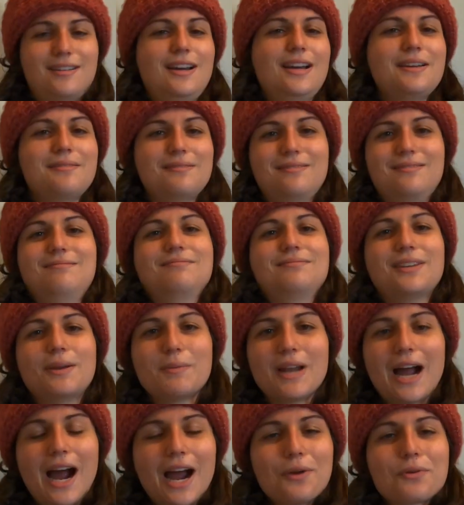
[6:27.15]
I
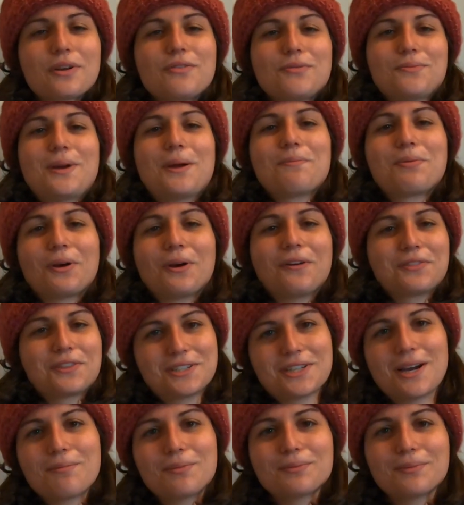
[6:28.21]
mean, I don't even remember off the
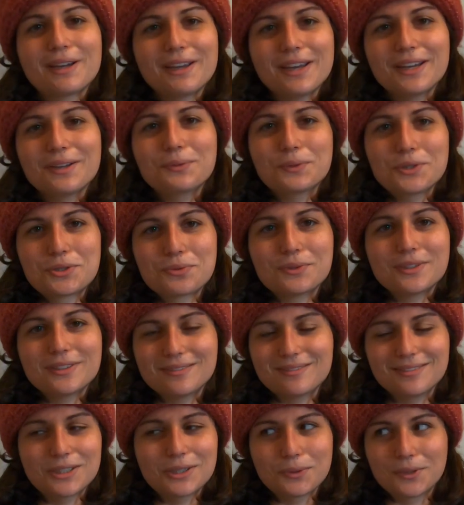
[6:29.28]
top of my head which
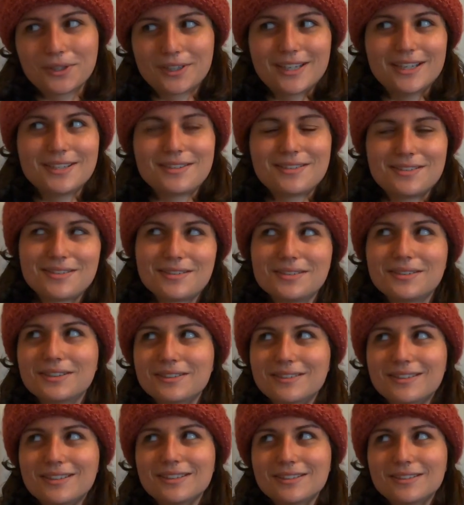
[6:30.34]
one lowercase is
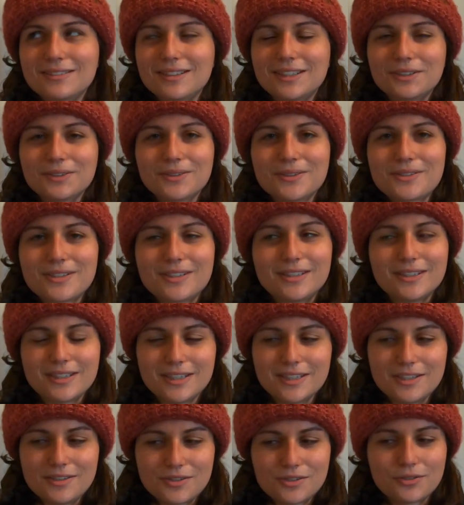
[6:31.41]
all the letters in
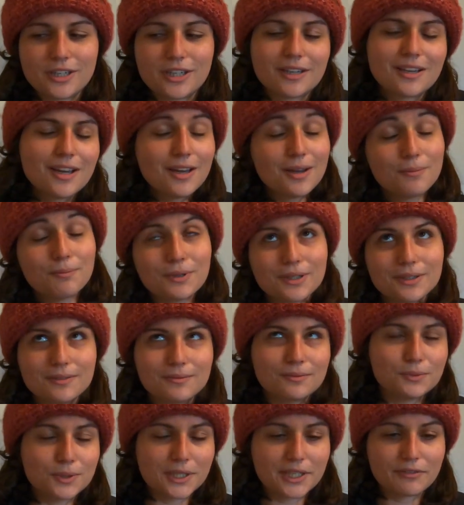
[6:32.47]
a string, but
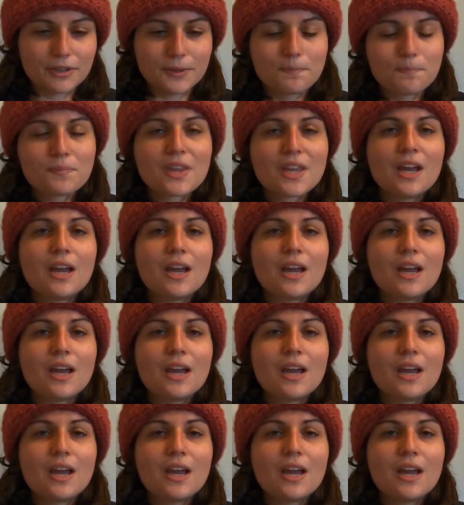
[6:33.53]
whatever.